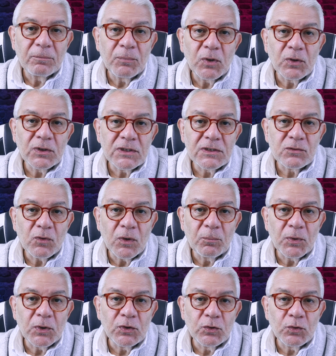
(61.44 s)
pod is
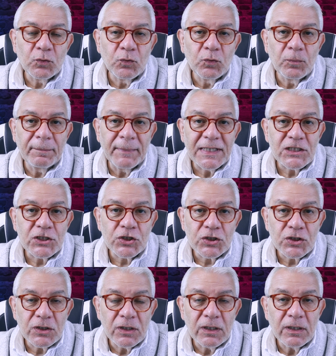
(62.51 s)
1.2 mesh